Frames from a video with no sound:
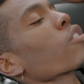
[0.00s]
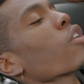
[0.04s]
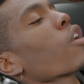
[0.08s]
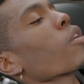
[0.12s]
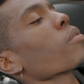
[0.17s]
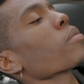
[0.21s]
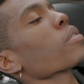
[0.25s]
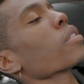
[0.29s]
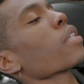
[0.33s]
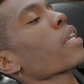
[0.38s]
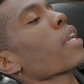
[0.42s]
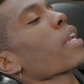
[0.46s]
know what
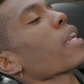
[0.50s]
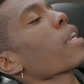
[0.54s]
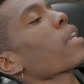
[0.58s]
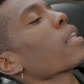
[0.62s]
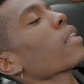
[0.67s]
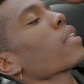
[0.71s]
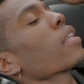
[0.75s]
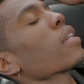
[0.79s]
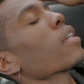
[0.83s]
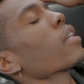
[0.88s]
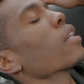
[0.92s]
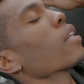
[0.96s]
I'm
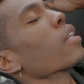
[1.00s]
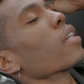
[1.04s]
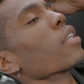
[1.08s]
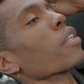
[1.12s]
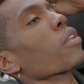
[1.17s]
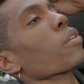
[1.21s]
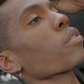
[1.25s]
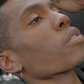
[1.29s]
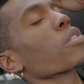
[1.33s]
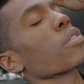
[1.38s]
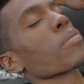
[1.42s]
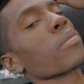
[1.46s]
saying?
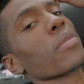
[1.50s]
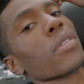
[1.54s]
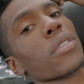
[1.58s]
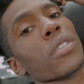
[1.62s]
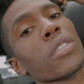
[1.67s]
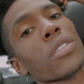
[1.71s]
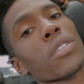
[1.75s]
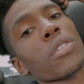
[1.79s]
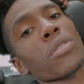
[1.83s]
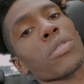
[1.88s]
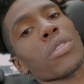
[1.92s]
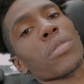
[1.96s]
Due to
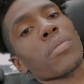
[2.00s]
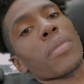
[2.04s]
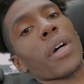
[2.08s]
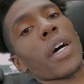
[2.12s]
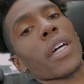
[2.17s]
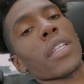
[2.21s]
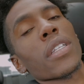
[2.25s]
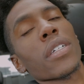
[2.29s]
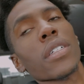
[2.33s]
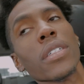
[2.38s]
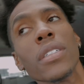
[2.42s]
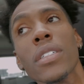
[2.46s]
to some
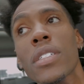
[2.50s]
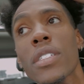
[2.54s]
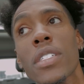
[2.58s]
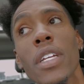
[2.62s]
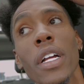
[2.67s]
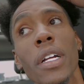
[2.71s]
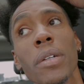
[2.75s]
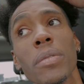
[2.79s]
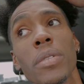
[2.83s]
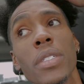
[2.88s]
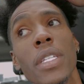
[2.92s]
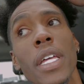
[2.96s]
other
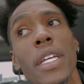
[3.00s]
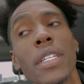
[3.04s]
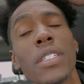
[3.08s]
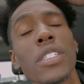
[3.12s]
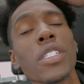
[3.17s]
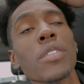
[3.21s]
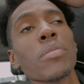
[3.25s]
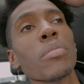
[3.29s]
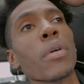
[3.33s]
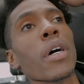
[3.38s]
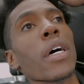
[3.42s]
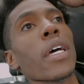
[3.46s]

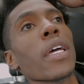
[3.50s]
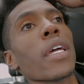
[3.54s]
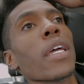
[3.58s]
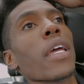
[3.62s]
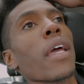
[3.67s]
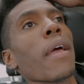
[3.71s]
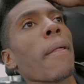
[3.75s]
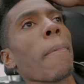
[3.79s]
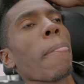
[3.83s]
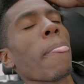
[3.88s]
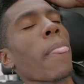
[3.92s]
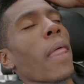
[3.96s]
circumstances, but
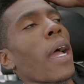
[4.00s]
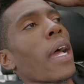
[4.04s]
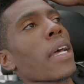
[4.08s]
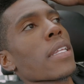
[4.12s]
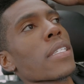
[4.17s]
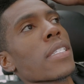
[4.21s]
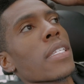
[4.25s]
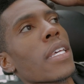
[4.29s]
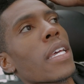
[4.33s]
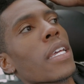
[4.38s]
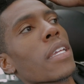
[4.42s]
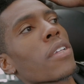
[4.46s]
I
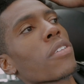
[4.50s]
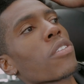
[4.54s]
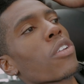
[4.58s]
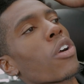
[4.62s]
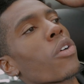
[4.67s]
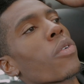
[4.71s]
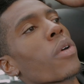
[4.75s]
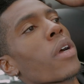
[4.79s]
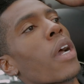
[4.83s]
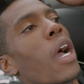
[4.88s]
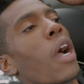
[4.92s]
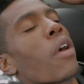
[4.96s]
said, you
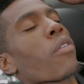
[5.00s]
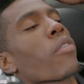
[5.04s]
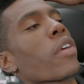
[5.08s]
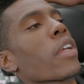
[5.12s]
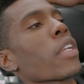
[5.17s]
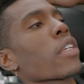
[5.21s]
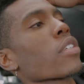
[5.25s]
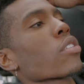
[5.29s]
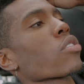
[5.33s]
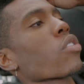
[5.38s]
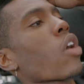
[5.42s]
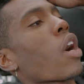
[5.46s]
know what? I'm
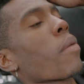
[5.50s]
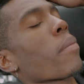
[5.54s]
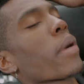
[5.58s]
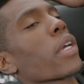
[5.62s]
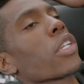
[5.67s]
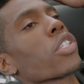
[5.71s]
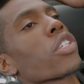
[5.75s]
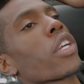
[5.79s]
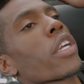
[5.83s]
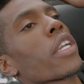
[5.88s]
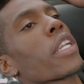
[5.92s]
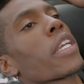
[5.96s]
ready to start my
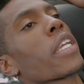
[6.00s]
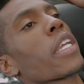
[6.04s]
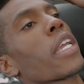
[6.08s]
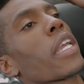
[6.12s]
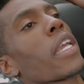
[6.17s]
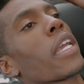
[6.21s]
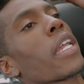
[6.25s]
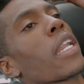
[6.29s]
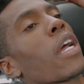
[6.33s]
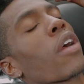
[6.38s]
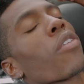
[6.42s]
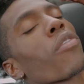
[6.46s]
journey
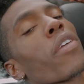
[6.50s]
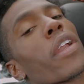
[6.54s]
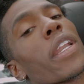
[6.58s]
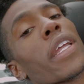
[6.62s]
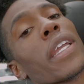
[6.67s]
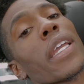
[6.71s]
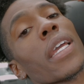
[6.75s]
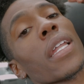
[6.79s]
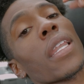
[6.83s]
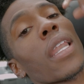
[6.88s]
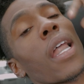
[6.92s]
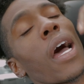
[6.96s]
again. I'm ready
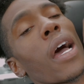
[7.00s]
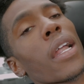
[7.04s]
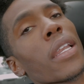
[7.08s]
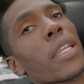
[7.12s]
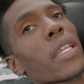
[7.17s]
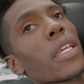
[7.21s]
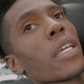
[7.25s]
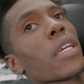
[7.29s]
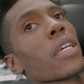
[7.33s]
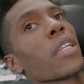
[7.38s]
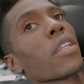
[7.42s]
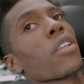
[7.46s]
to get
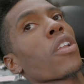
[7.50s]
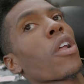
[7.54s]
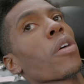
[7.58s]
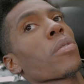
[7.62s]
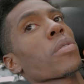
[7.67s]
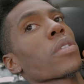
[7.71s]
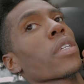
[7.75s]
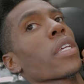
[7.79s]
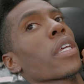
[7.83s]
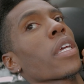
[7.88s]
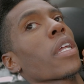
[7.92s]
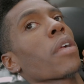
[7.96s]
locked in. You know what I'm
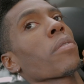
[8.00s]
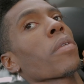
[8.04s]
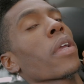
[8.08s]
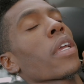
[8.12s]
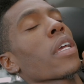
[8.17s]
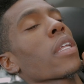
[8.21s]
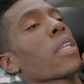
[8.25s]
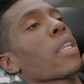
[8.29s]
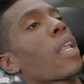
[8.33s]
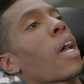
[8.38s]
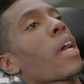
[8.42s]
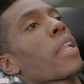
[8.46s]
saying? I'm
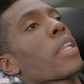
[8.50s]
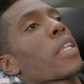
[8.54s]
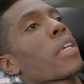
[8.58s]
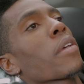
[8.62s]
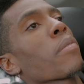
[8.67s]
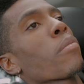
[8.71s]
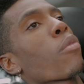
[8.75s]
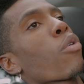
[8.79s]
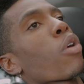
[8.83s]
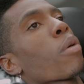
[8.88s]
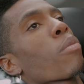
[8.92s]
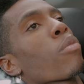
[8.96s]
getting locked
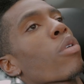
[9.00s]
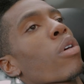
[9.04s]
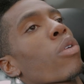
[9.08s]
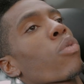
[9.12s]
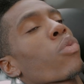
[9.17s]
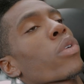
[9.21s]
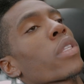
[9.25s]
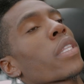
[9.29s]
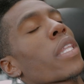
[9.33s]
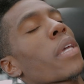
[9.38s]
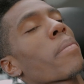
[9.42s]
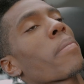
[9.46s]
in more and more
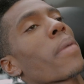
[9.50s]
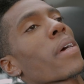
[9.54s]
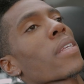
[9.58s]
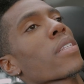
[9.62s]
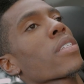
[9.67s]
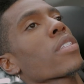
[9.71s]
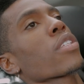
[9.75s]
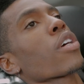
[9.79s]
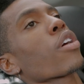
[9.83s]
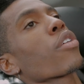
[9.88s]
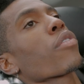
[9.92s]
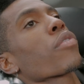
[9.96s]
within
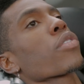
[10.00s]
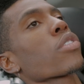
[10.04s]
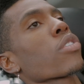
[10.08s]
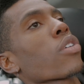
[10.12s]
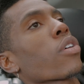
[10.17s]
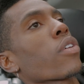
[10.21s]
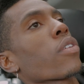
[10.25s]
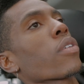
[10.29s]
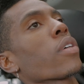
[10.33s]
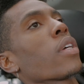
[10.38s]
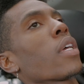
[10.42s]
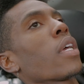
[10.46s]
myself.
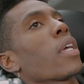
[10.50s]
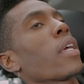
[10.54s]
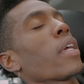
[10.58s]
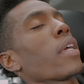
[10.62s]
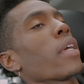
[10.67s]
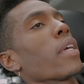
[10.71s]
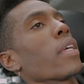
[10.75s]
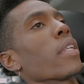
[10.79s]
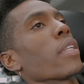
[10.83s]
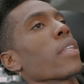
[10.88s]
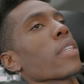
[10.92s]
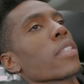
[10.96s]
So
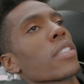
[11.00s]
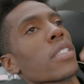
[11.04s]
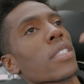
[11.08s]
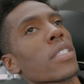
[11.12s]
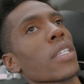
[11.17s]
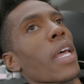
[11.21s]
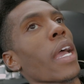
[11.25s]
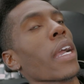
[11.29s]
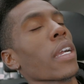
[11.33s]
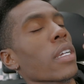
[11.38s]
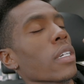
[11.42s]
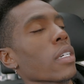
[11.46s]
this
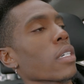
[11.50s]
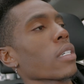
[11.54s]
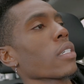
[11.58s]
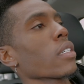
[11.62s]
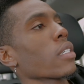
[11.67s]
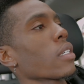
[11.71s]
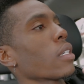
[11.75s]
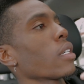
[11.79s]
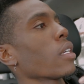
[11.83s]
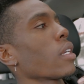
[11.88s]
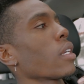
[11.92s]
is like a